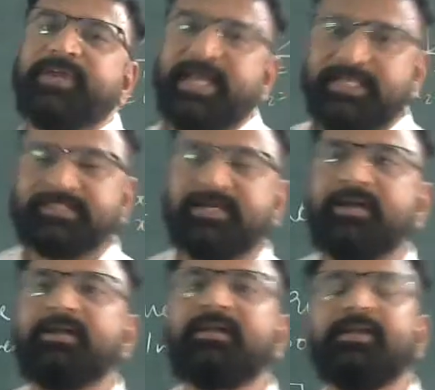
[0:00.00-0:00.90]
when I
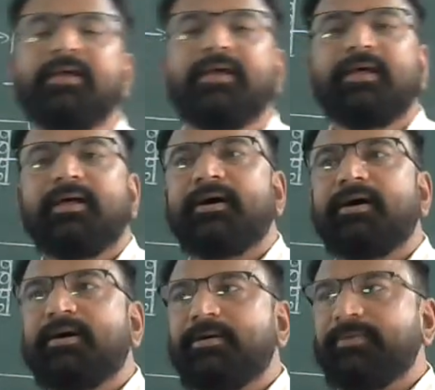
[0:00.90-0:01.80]
started.
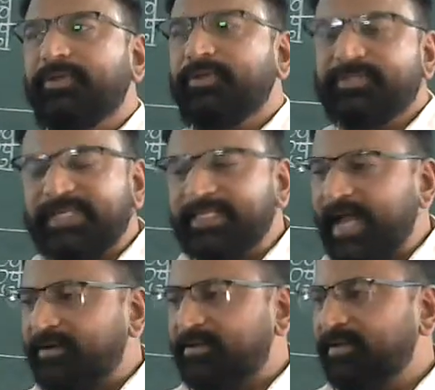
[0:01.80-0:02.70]
You see
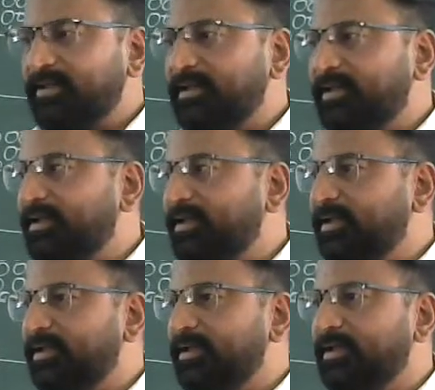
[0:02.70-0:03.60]
that
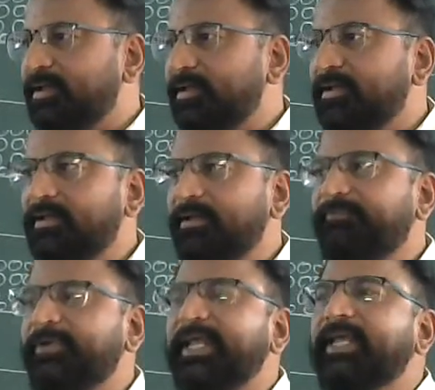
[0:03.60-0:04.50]
if
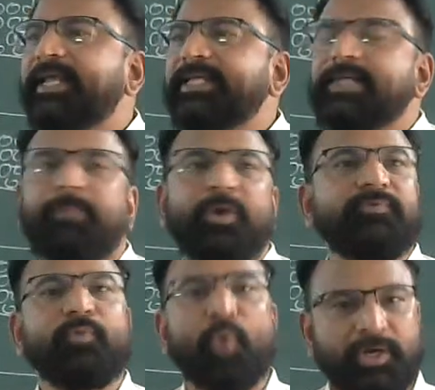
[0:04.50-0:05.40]
we take an example
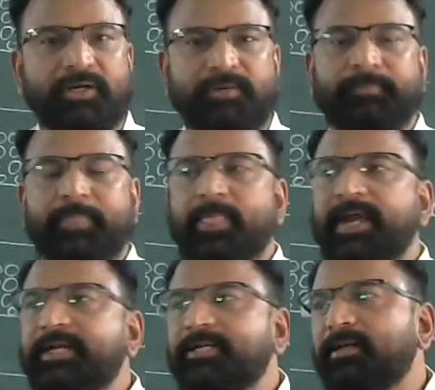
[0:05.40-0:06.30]
of the water,
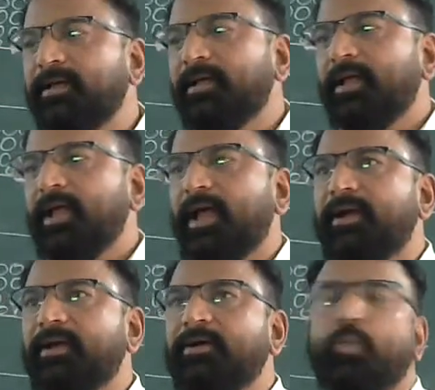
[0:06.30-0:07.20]
right?
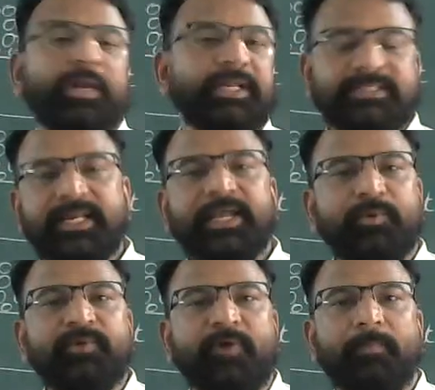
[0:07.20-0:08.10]
And water is a
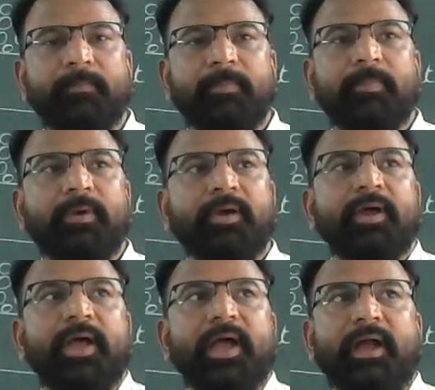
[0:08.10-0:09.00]
liquid form,
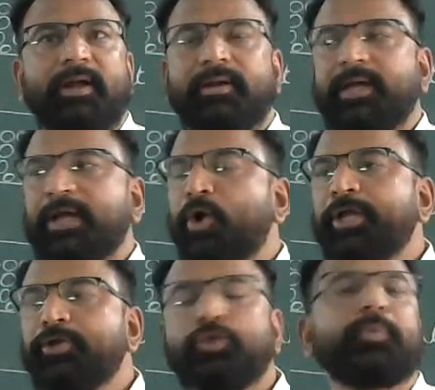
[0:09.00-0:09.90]
and
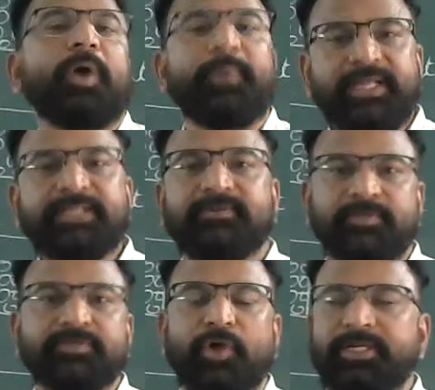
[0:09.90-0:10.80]
according to the properties of
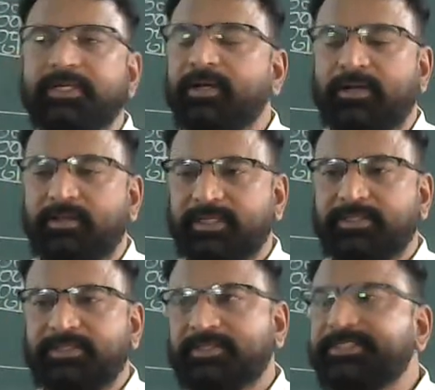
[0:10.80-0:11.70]
the solid,
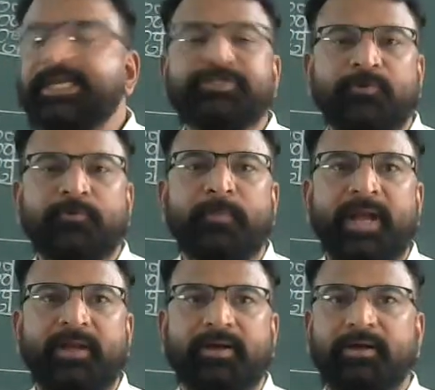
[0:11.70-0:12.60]
the states of the
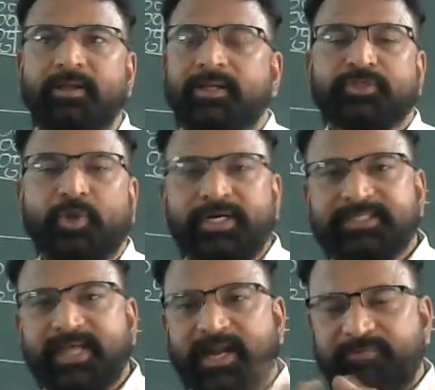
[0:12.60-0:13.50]
matter, solids
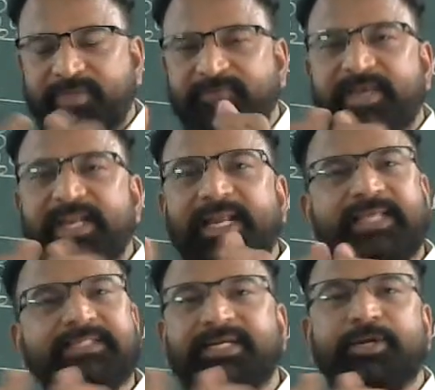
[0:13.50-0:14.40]
are having the very
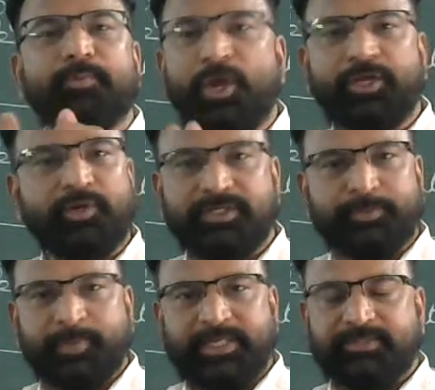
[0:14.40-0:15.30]
less intermolecular
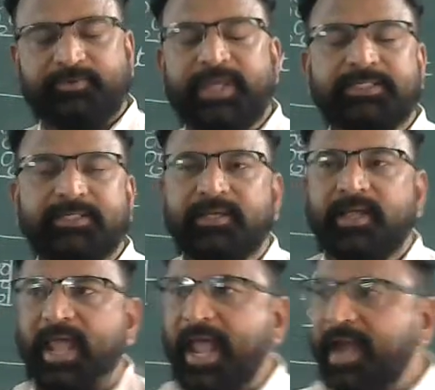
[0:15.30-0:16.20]
space, right?
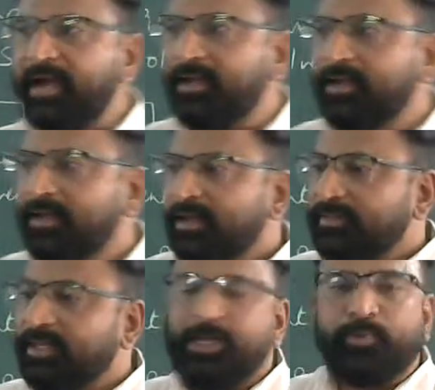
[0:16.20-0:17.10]
And
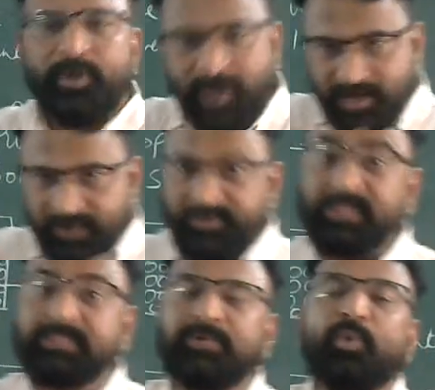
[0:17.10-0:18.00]
the liquid are having
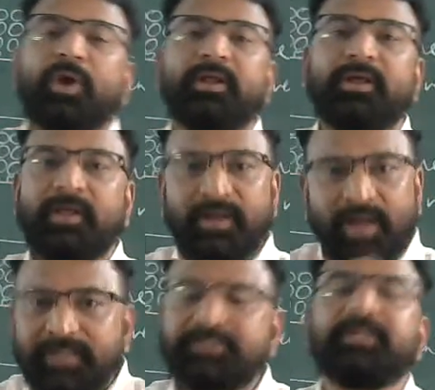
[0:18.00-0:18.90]
the somewhat
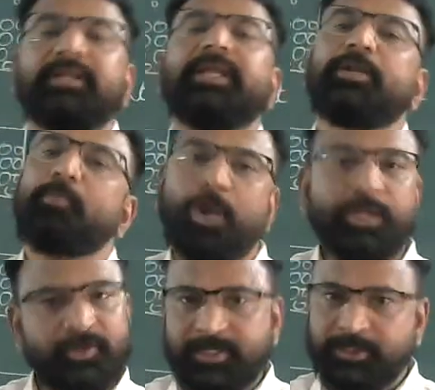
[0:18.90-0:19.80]
larger
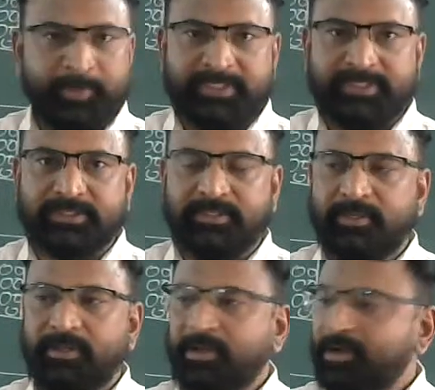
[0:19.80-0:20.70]
intermolecular spaces.
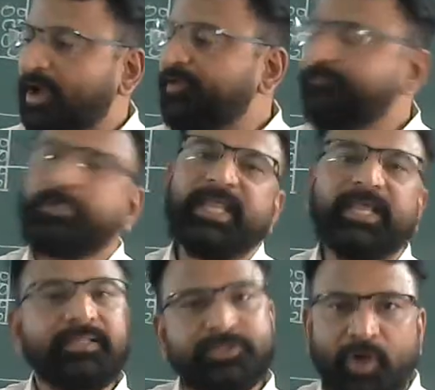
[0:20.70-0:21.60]
Now, if you
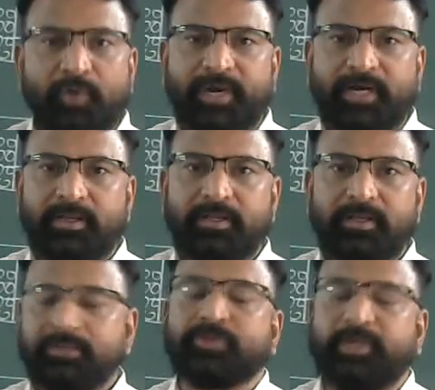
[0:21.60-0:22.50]
take the
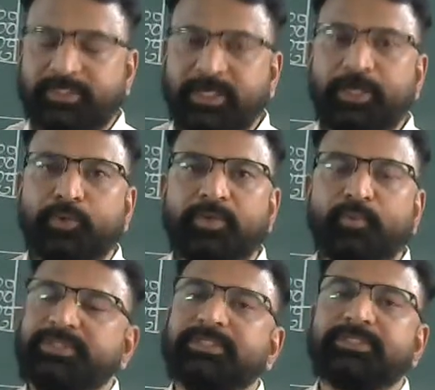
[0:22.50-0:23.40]
solute,
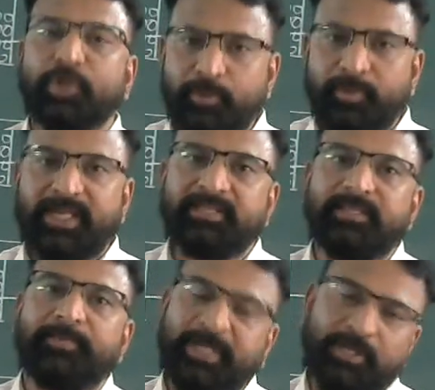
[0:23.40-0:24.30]
which is soluble in
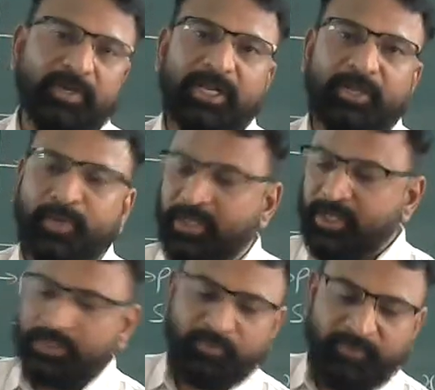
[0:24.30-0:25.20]
the particular liquid,
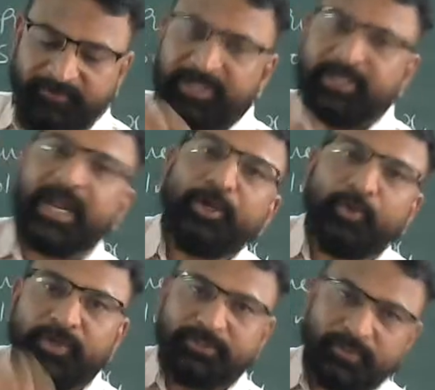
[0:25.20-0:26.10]
so when we try
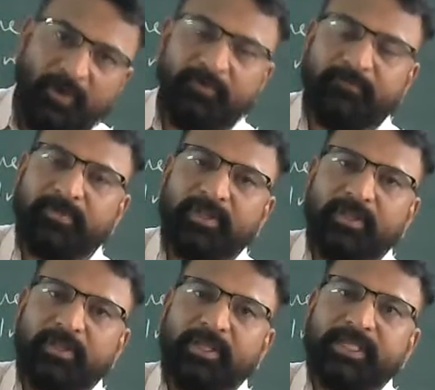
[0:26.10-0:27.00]
to dissolve,
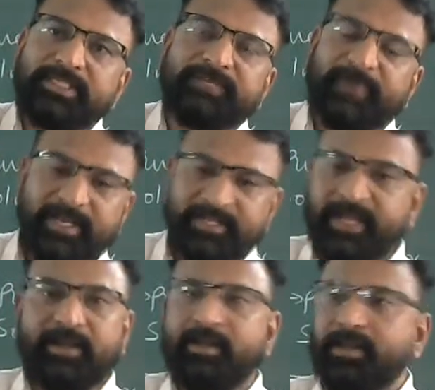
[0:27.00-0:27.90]
is it fine?
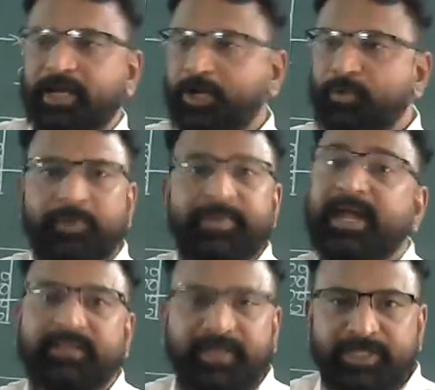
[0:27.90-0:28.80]
Then it will be
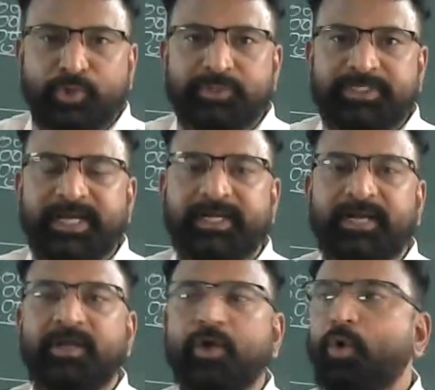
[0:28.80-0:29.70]
either
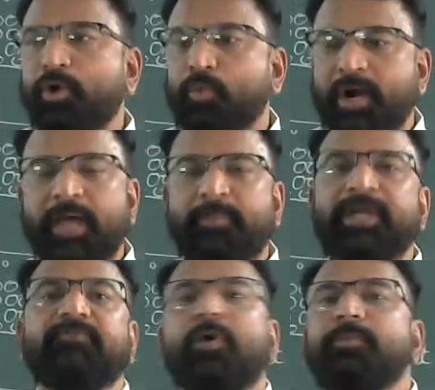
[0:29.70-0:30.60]
dissociated or what
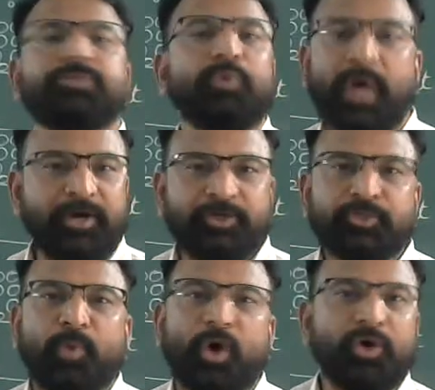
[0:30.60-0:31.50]
happened? It forms a
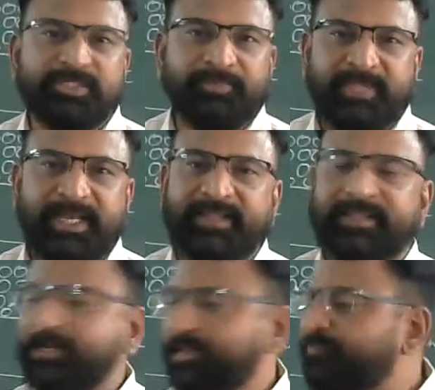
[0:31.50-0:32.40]
hydrogen bond or something like
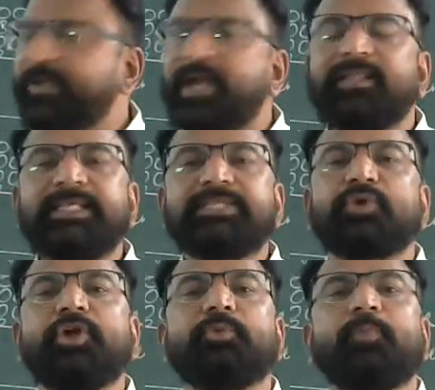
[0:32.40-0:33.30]
that. And where these
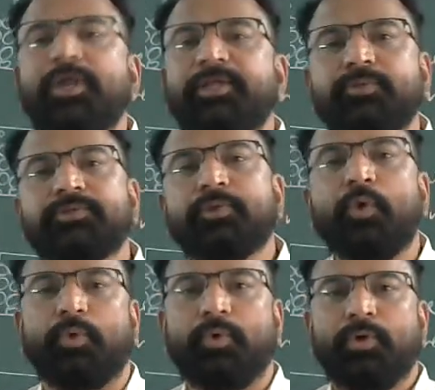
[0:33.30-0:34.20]
solid molecules
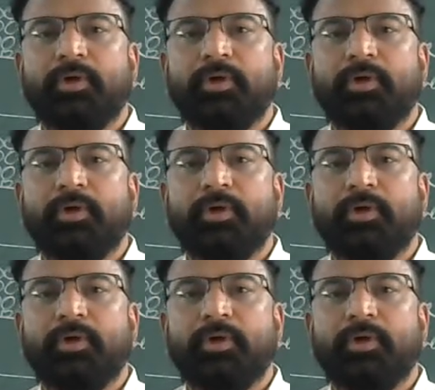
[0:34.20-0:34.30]
go,